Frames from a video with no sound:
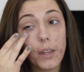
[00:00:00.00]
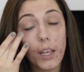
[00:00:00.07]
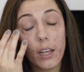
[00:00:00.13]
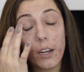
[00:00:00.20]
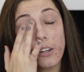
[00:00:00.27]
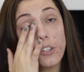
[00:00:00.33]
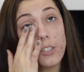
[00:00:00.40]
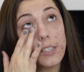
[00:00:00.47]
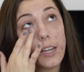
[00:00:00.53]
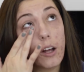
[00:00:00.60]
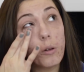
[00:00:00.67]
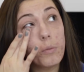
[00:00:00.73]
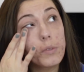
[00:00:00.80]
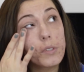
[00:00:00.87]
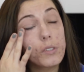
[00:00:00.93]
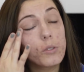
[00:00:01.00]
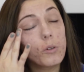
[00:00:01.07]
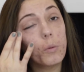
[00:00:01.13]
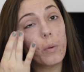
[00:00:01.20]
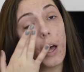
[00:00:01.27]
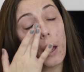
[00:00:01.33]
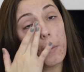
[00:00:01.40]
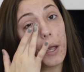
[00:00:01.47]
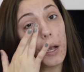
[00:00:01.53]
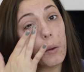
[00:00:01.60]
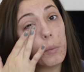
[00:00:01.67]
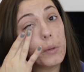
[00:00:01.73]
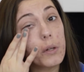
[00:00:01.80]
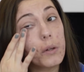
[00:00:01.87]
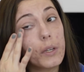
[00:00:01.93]
and it just helps to apply
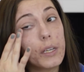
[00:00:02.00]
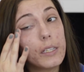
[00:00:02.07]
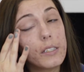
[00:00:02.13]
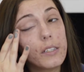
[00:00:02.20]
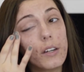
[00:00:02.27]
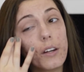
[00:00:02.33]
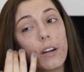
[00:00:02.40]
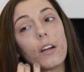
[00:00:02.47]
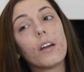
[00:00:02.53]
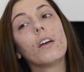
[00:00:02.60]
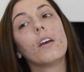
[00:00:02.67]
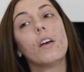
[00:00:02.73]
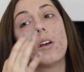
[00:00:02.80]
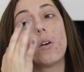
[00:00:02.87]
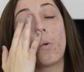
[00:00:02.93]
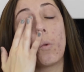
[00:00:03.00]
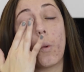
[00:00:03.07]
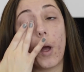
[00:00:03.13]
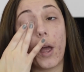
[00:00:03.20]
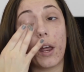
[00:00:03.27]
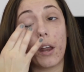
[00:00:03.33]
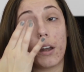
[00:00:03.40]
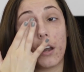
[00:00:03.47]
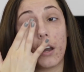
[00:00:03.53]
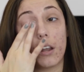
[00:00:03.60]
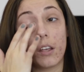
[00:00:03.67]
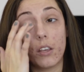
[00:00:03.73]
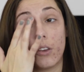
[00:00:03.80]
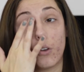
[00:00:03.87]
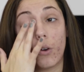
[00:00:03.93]
makeup a little easier when
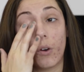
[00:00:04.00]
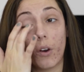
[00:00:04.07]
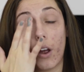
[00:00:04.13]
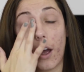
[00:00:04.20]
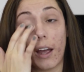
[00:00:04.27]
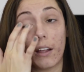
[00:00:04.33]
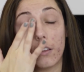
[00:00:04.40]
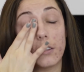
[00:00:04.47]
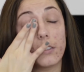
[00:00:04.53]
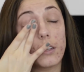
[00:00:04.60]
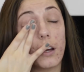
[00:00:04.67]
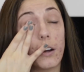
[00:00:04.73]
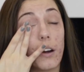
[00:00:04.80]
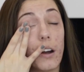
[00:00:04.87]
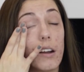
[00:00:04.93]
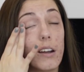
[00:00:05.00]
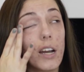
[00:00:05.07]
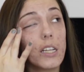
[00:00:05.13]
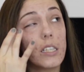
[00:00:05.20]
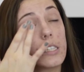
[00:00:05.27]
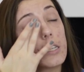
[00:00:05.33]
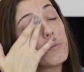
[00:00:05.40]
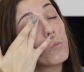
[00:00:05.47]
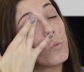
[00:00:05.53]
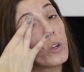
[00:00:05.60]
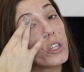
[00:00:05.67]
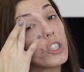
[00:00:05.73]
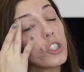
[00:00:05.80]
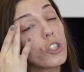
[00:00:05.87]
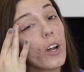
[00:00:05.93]
your eyelids are nice and
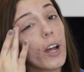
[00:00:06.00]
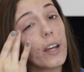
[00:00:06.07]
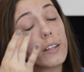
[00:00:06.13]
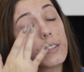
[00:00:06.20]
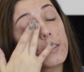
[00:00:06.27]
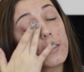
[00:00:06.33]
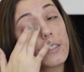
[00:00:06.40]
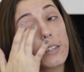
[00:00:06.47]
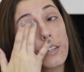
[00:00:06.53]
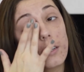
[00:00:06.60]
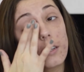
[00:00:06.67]
moisturized.